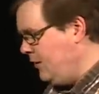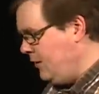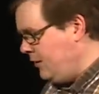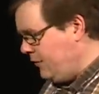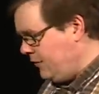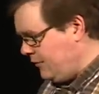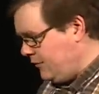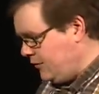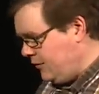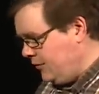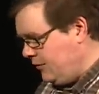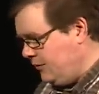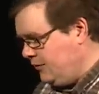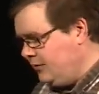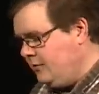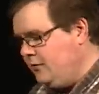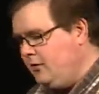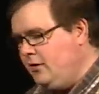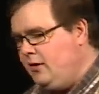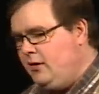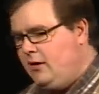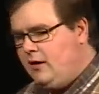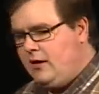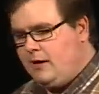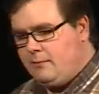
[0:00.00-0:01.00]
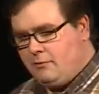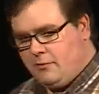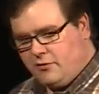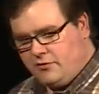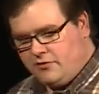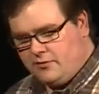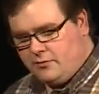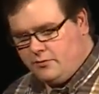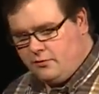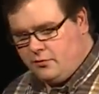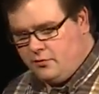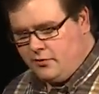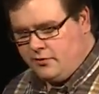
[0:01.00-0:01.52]
Third, and most
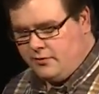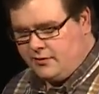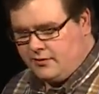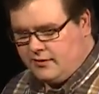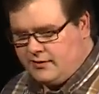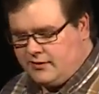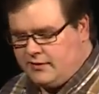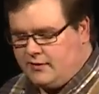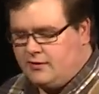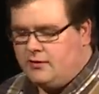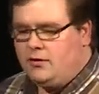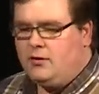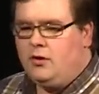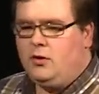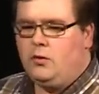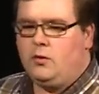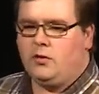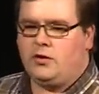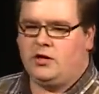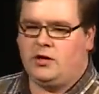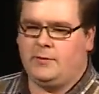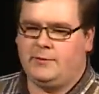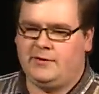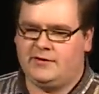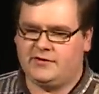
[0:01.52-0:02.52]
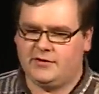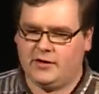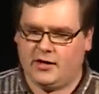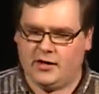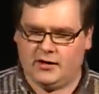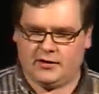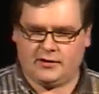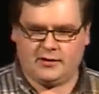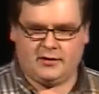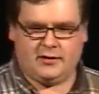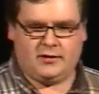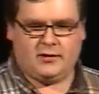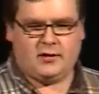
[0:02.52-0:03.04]
importantly, we're going to be
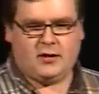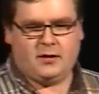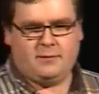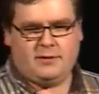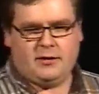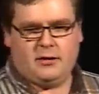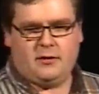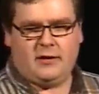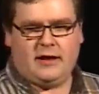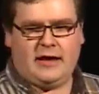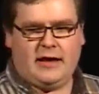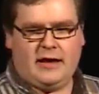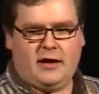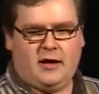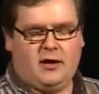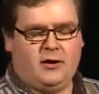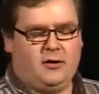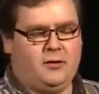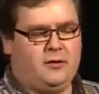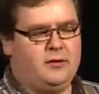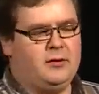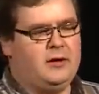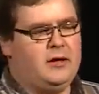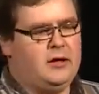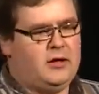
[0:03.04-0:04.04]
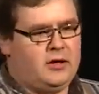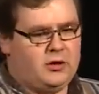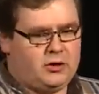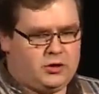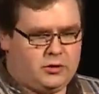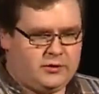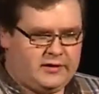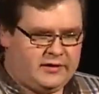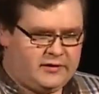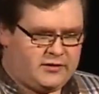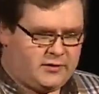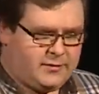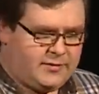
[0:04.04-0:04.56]
talking about how you
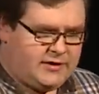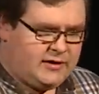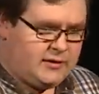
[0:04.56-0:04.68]
need to be